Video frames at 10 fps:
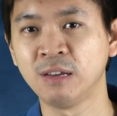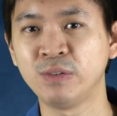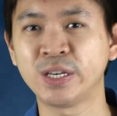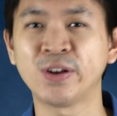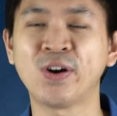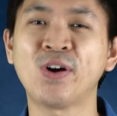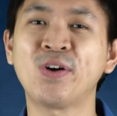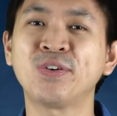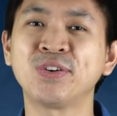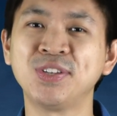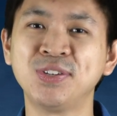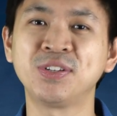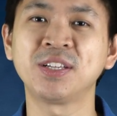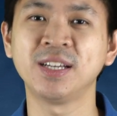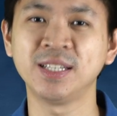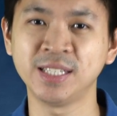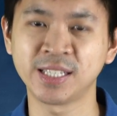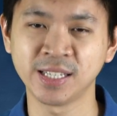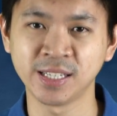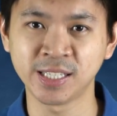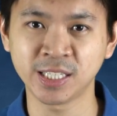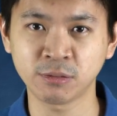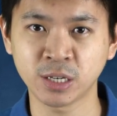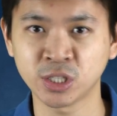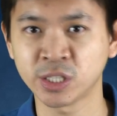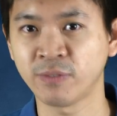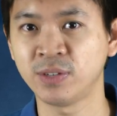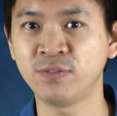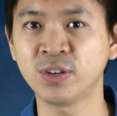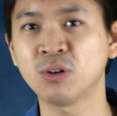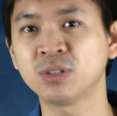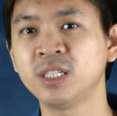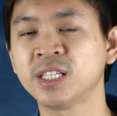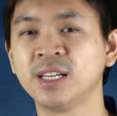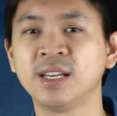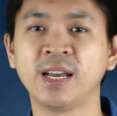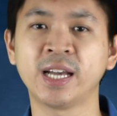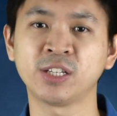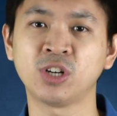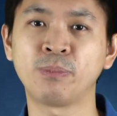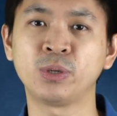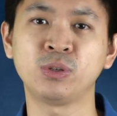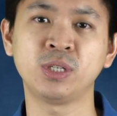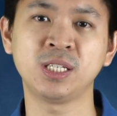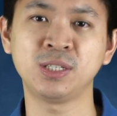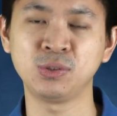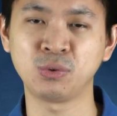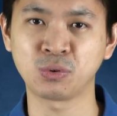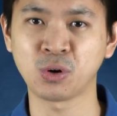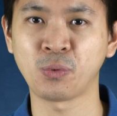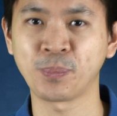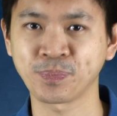We can all use these situations of difficulties as an opportunity to grow.